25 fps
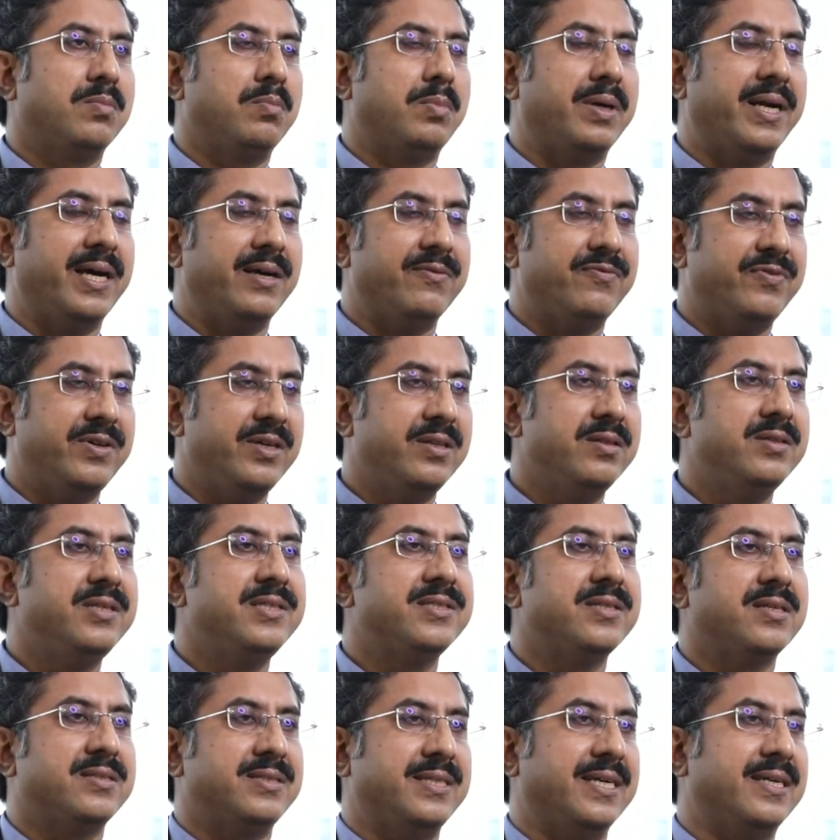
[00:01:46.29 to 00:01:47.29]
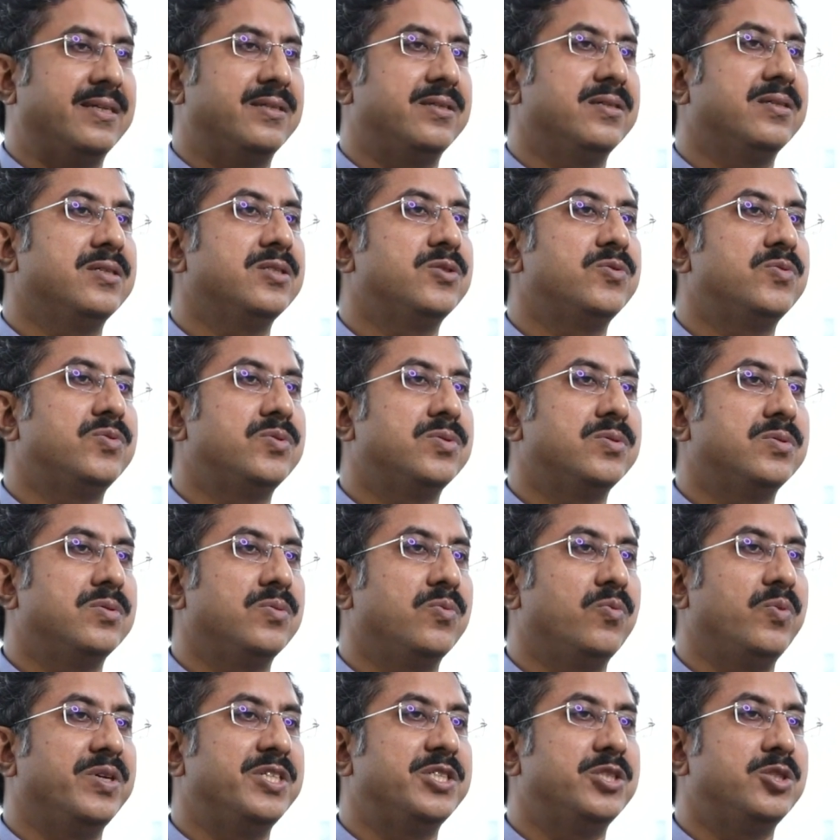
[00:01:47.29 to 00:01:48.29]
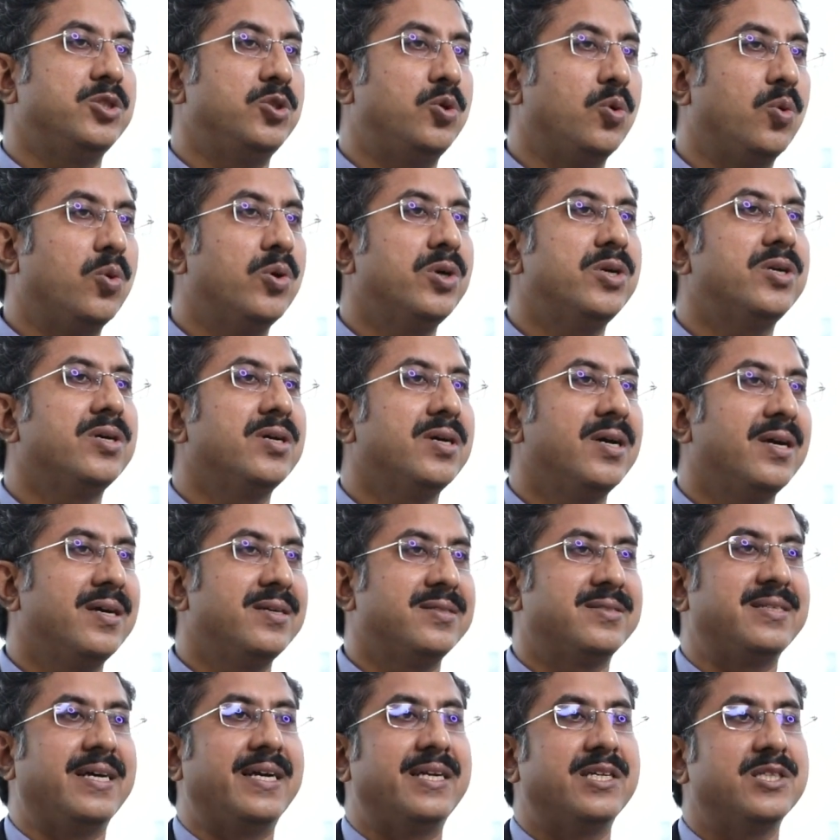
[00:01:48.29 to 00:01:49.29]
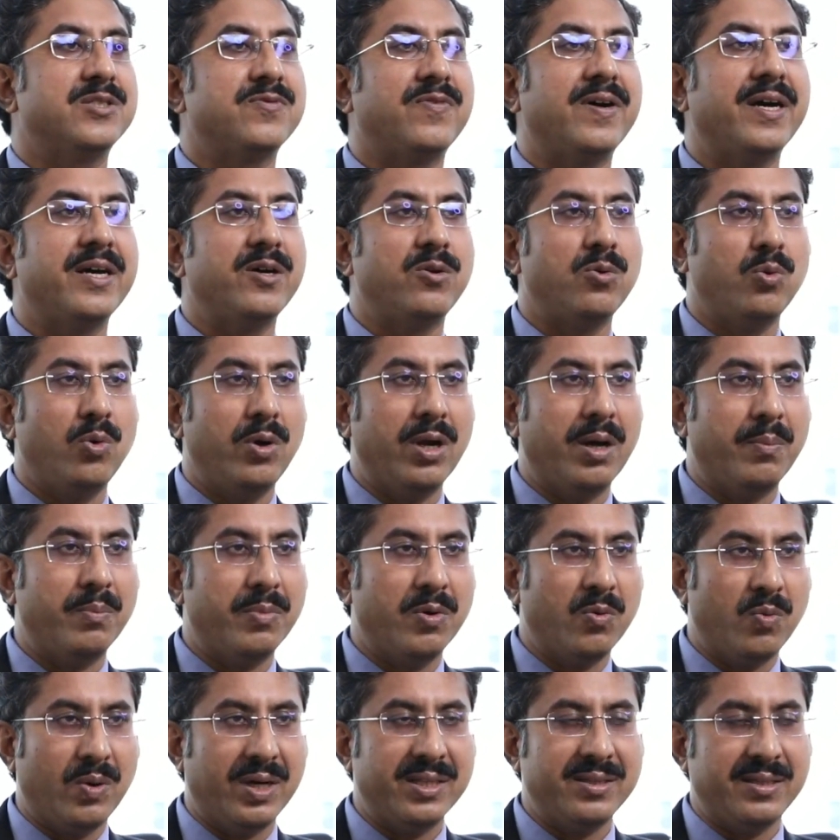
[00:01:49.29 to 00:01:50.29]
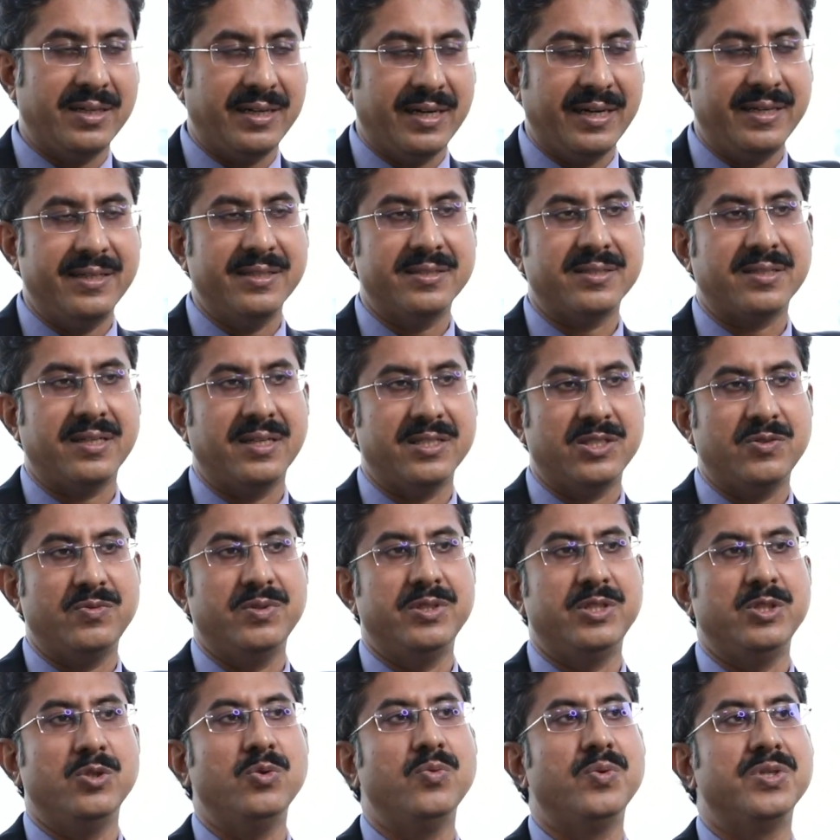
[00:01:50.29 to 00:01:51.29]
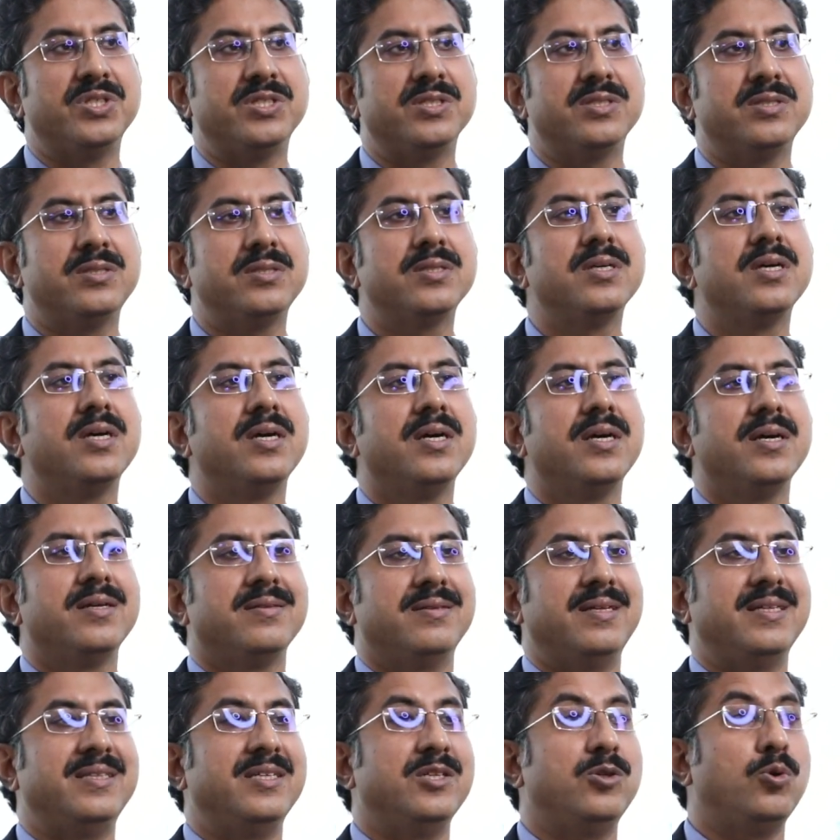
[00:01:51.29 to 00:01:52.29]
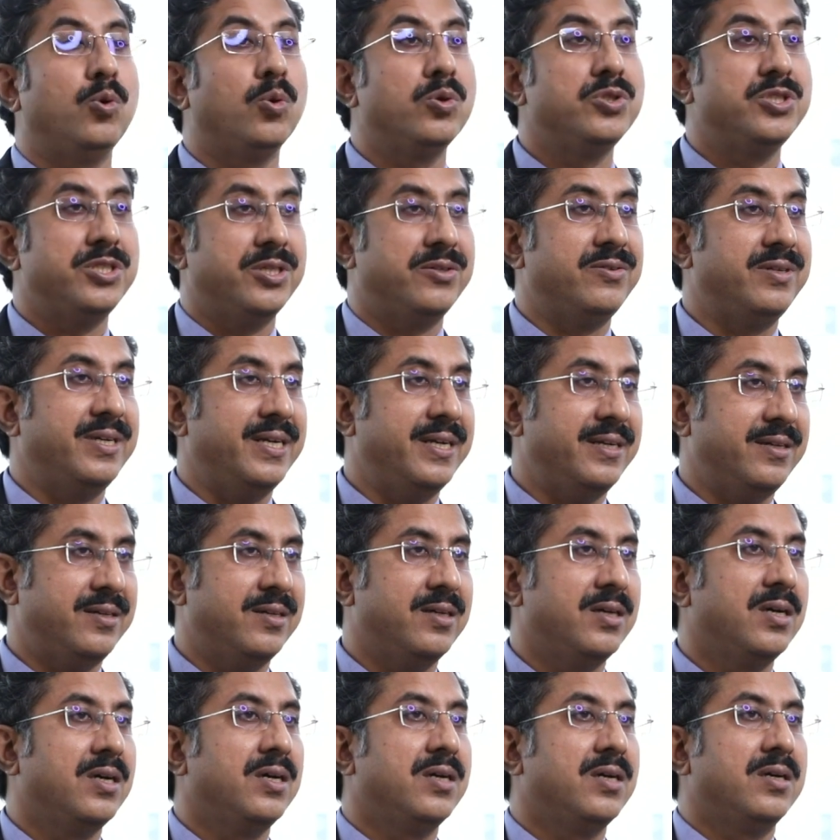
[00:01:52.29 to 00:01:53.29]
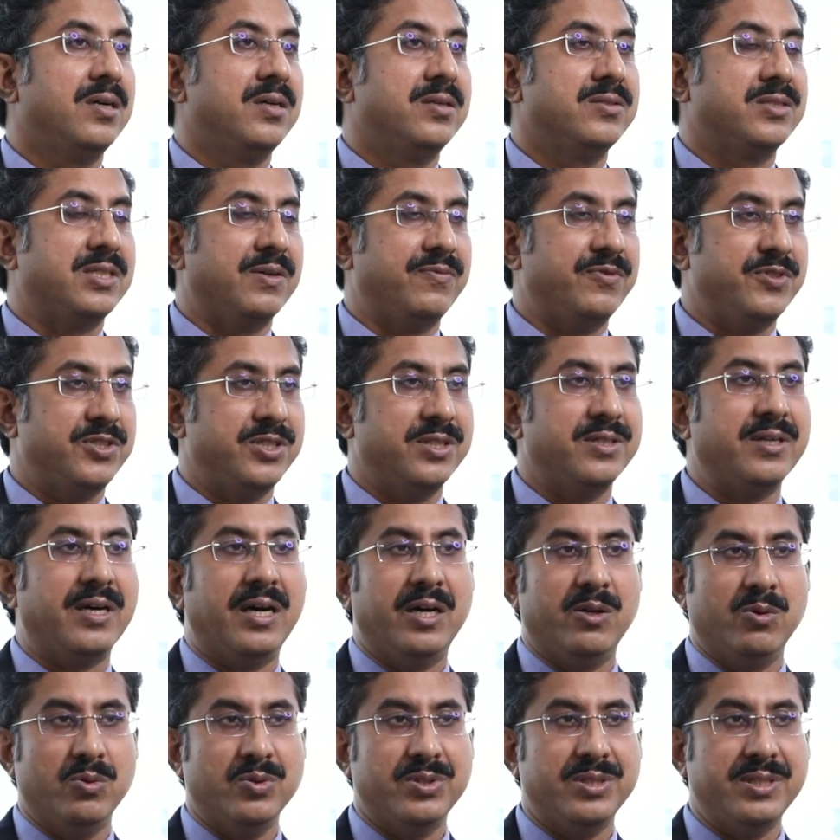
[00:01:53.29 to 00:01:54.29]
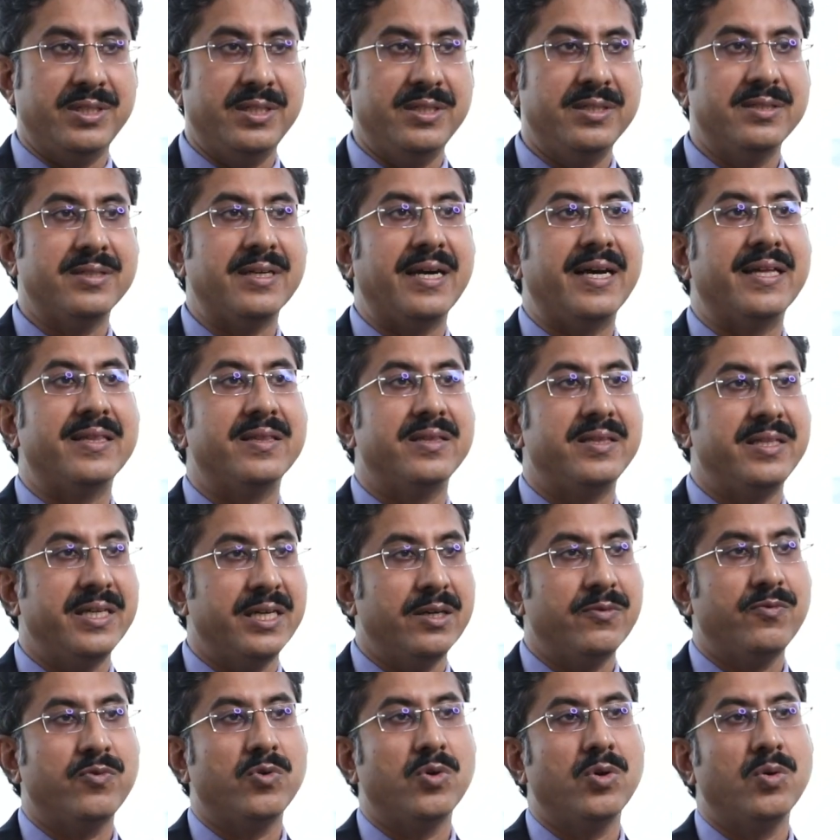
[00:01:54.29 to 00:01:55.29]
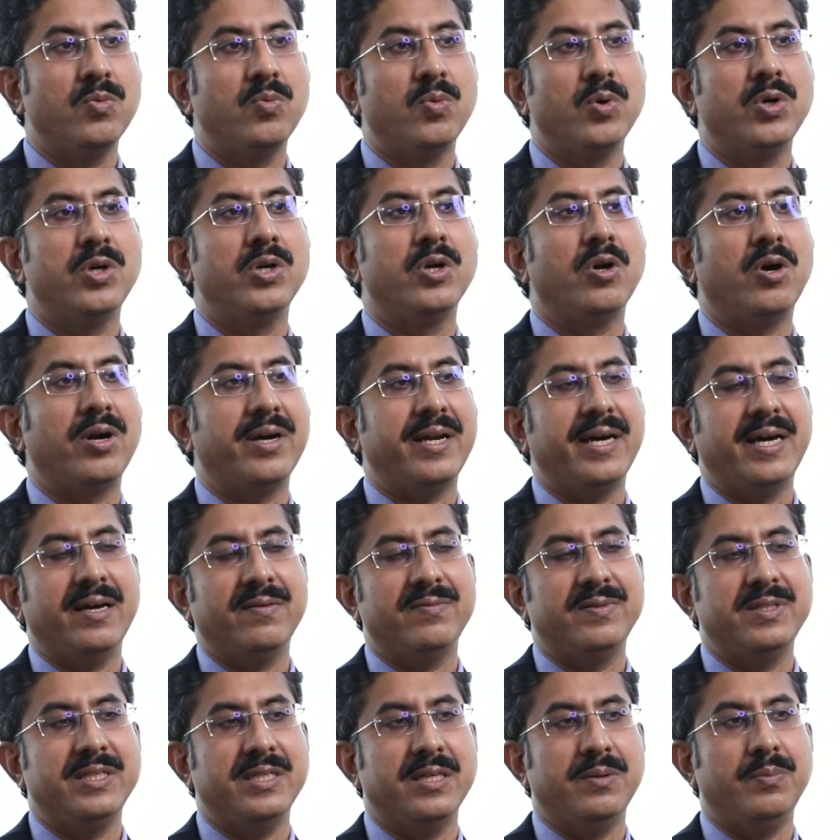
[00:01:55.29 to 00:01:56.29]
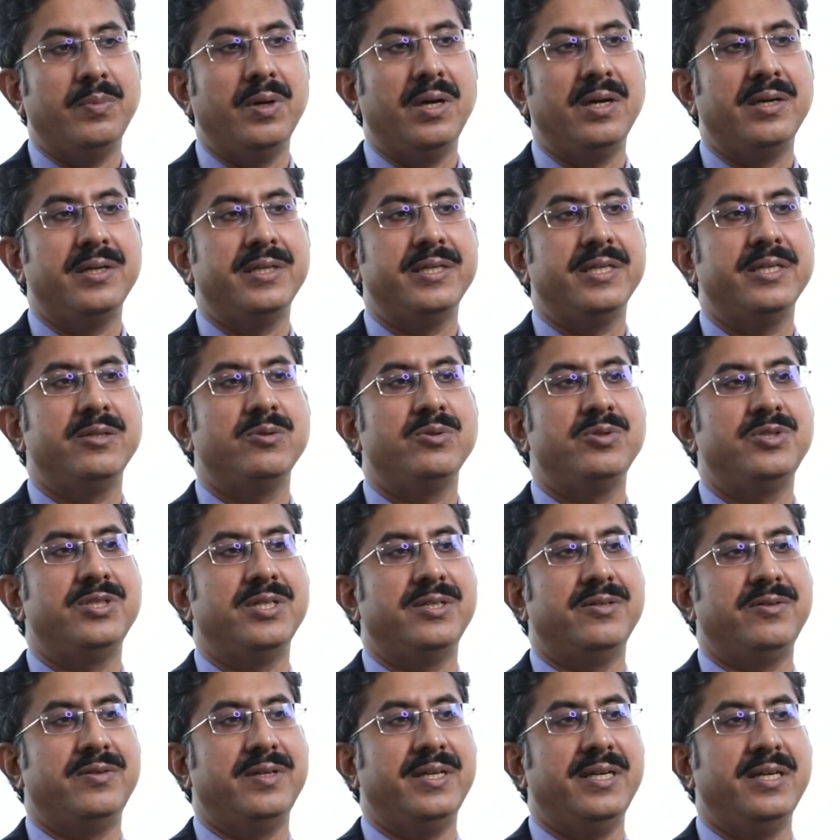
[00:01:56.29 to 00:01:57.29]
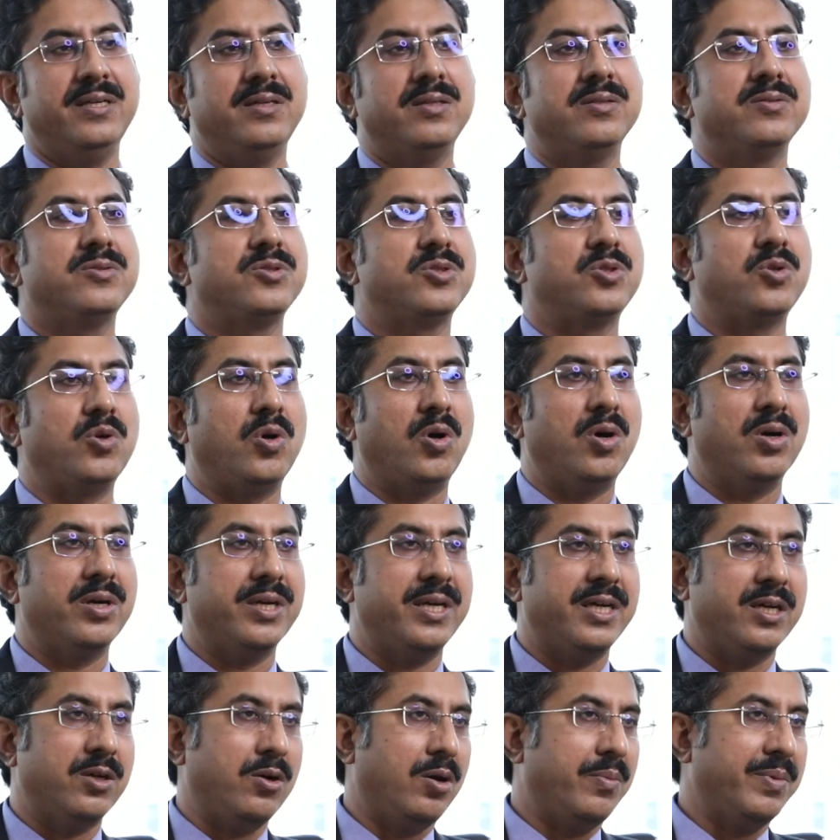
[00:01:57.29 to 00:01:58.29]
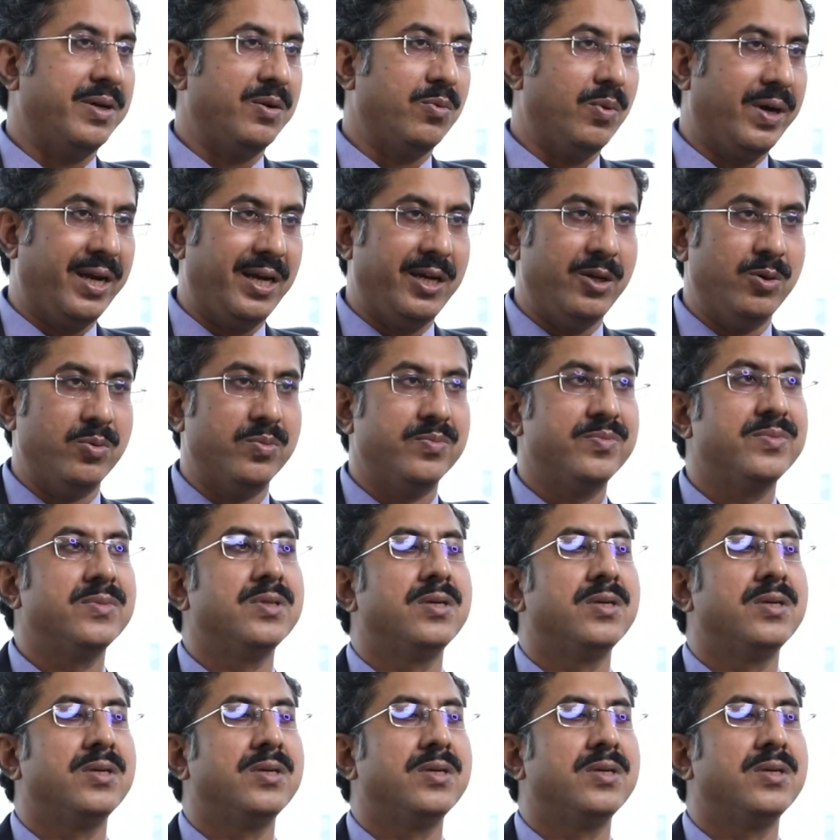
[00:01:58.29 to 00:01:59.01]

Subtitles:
I feel these are sectors which don't satisfy rule number 1 that I discussed with you, which is that they don't generate sufficient ROCs and therefore would not have the ability to generate strong economic value.